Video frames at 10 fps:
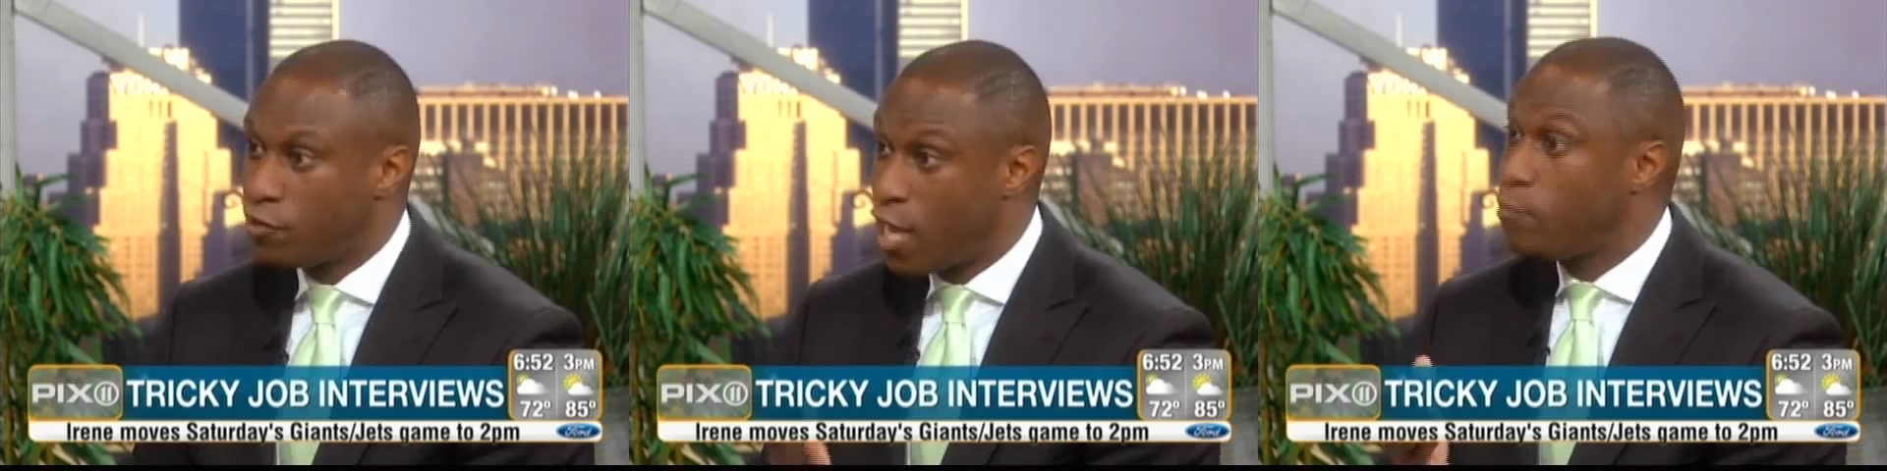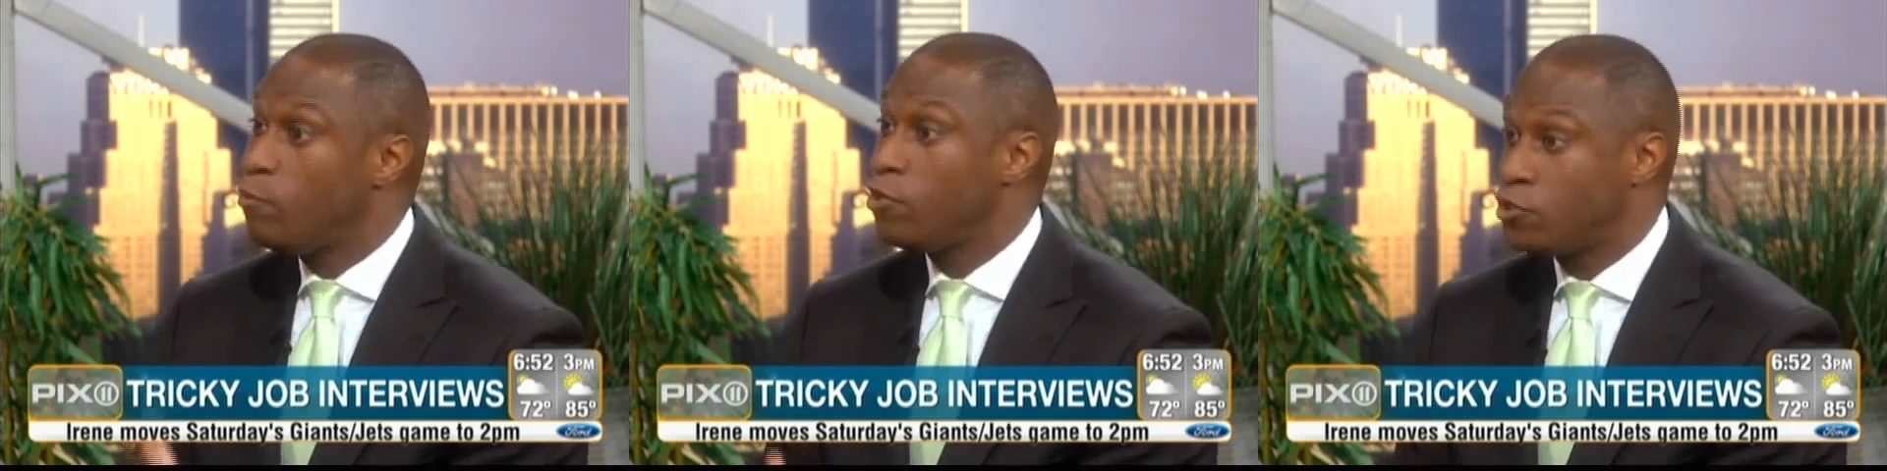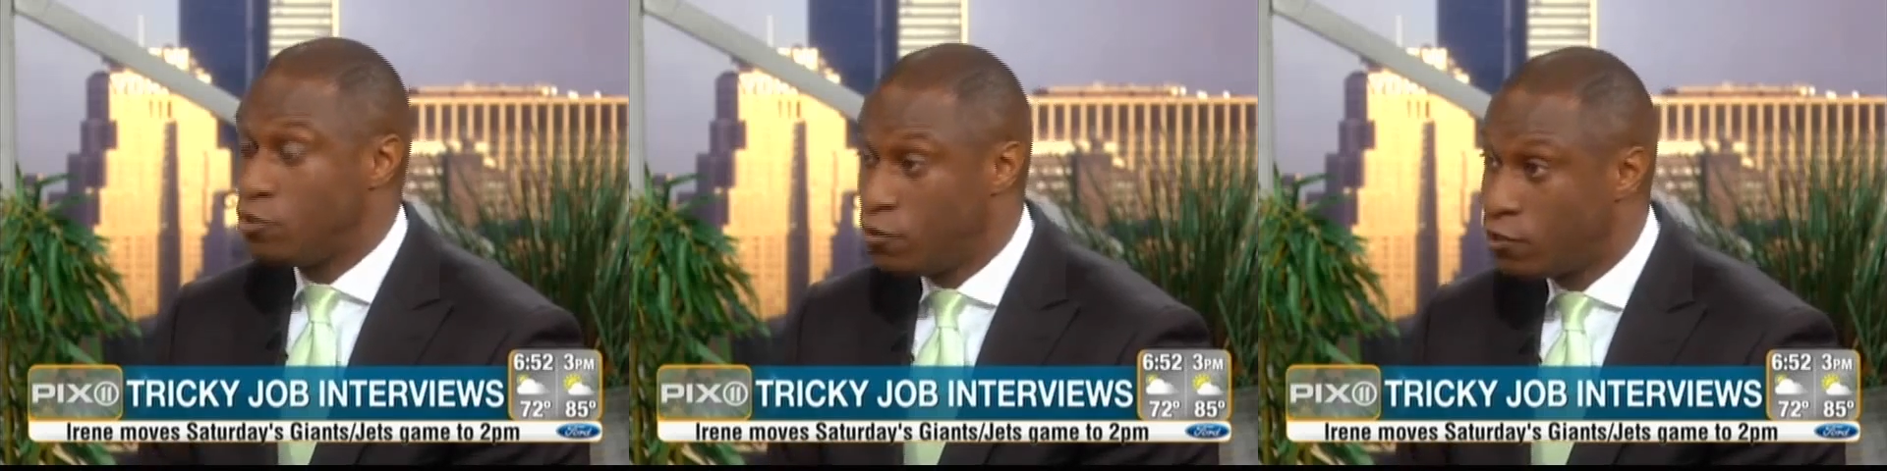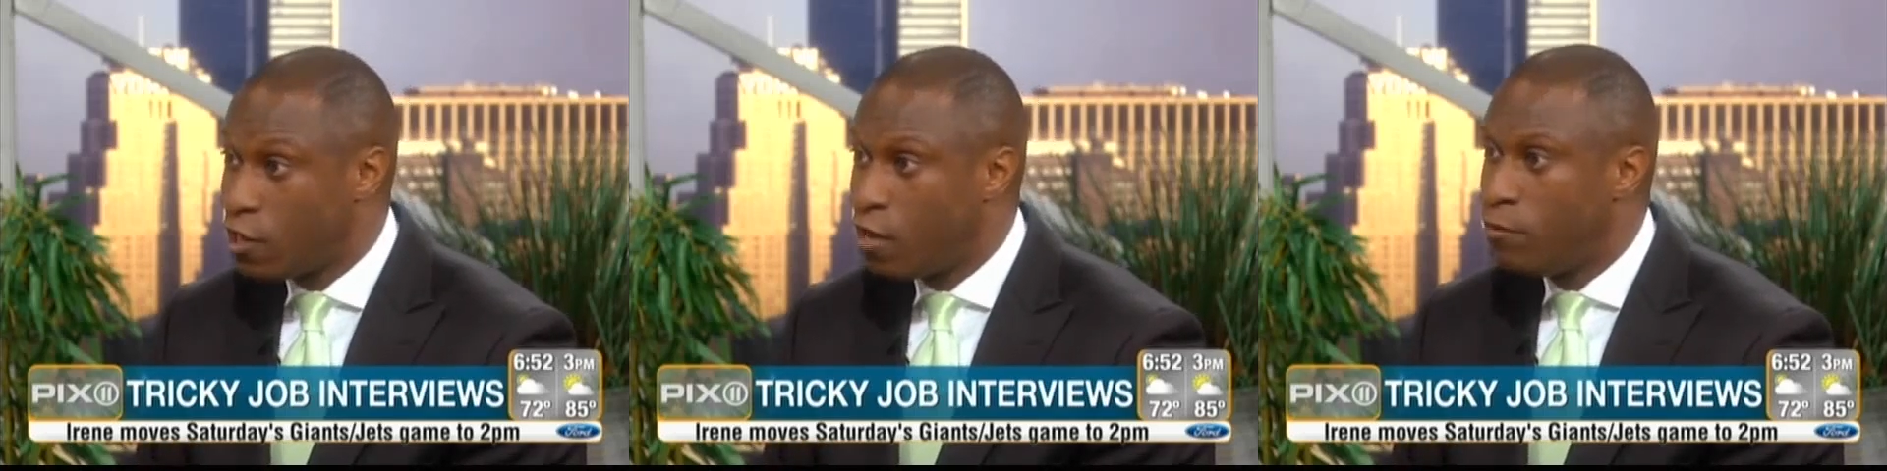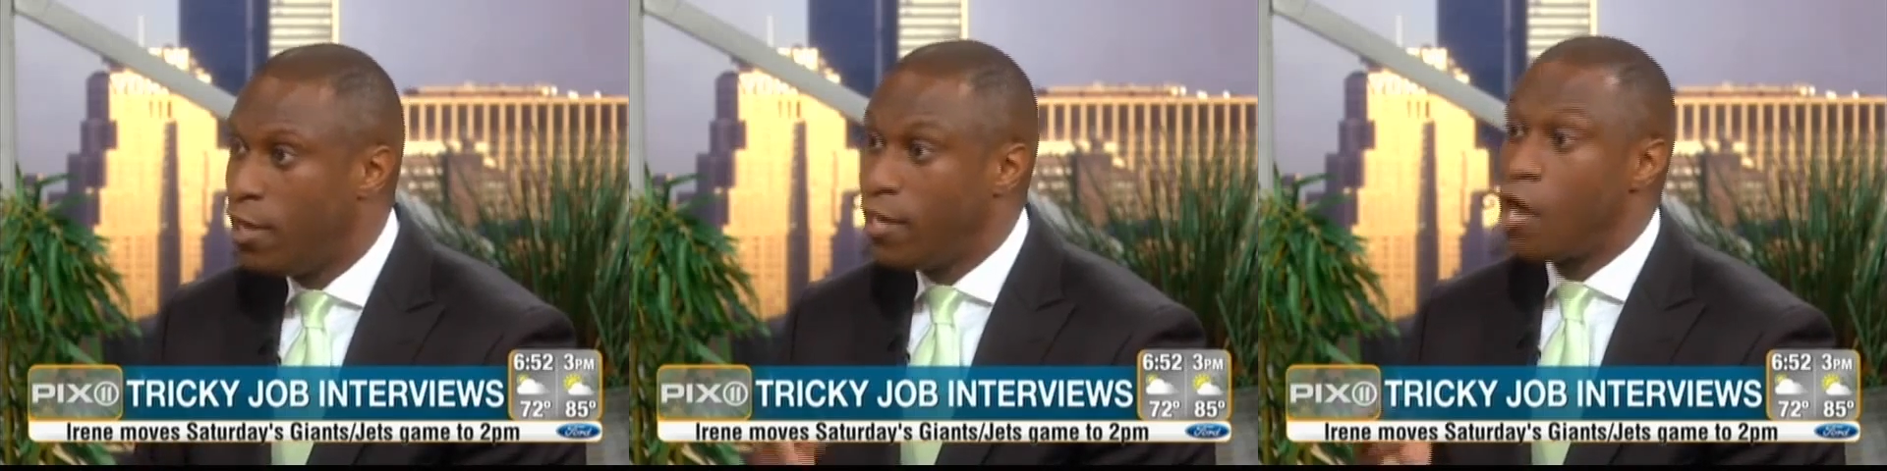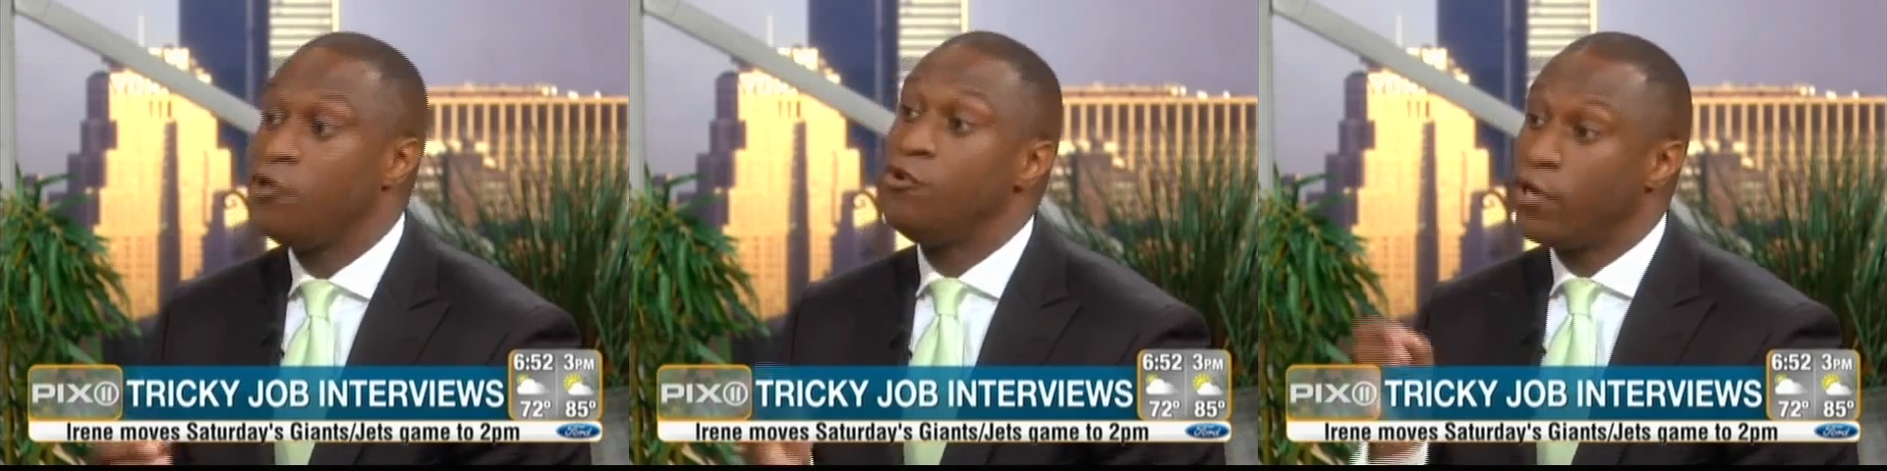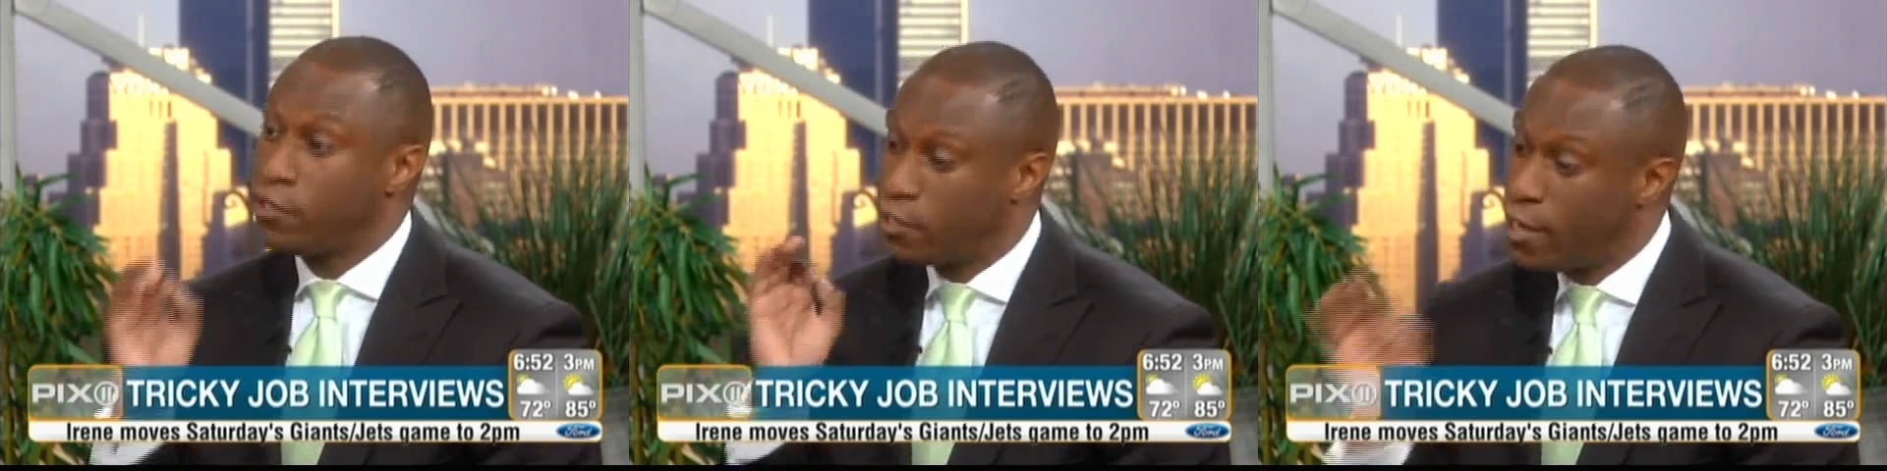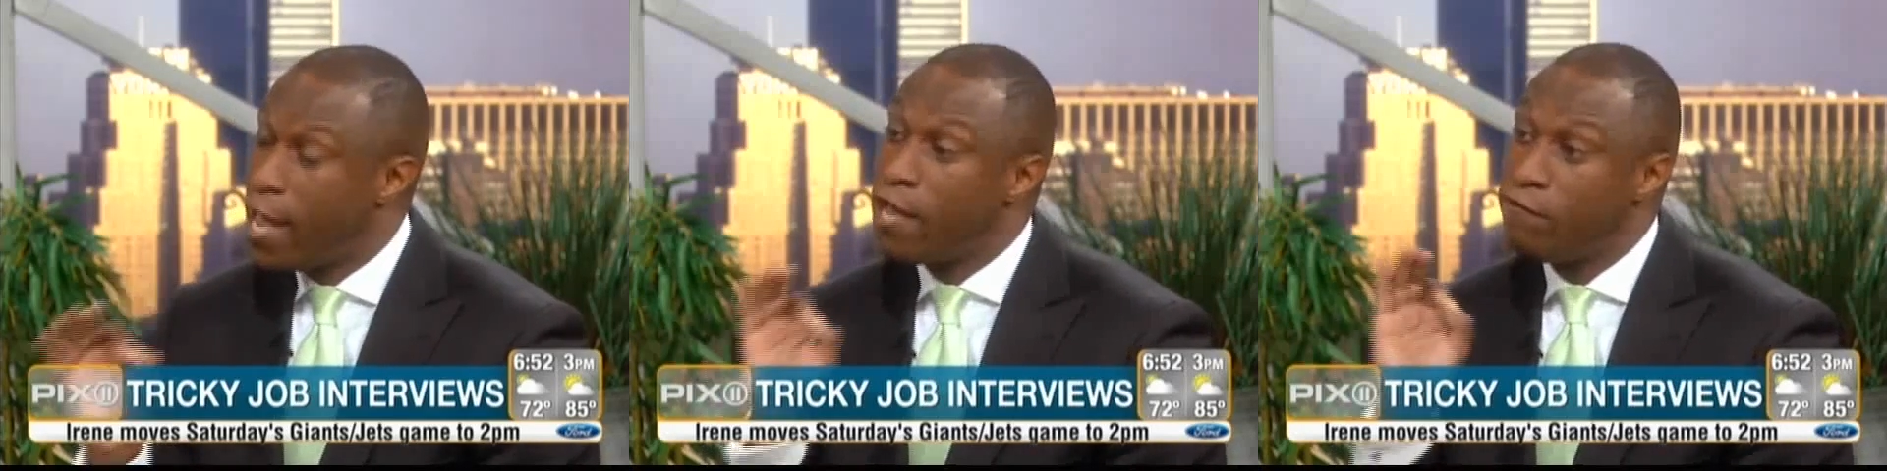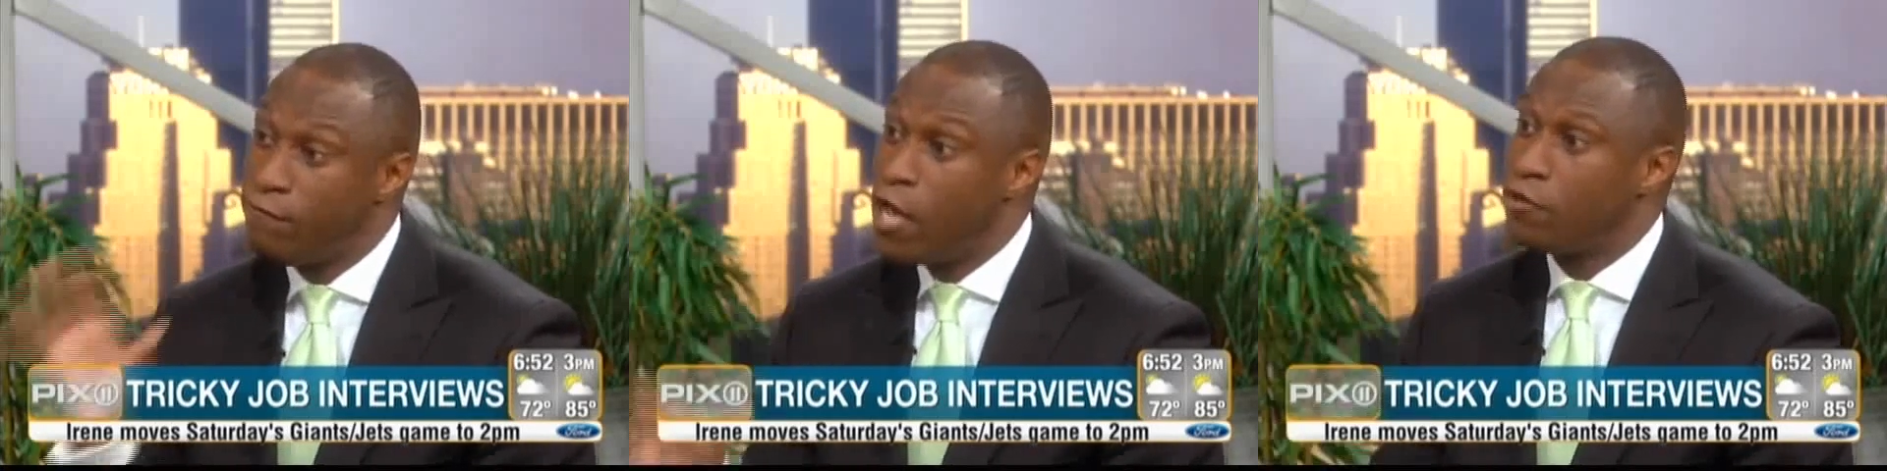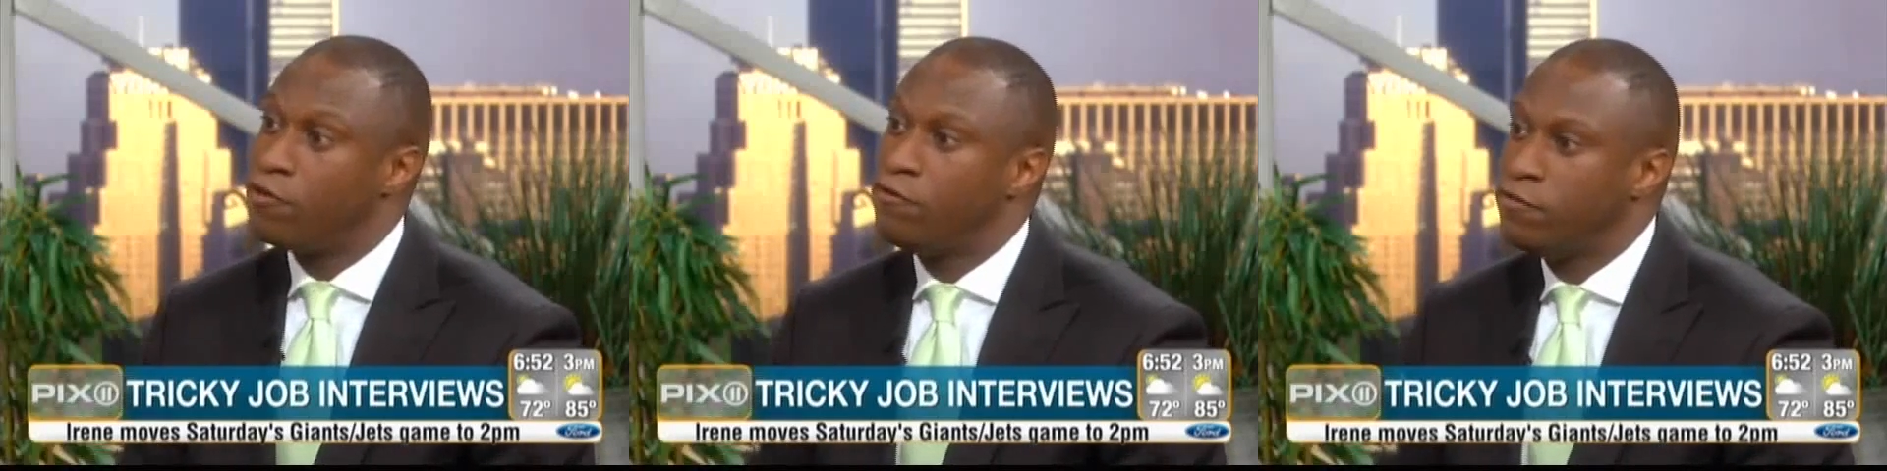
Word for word: your capabilities to do the job, and how you're going to add value.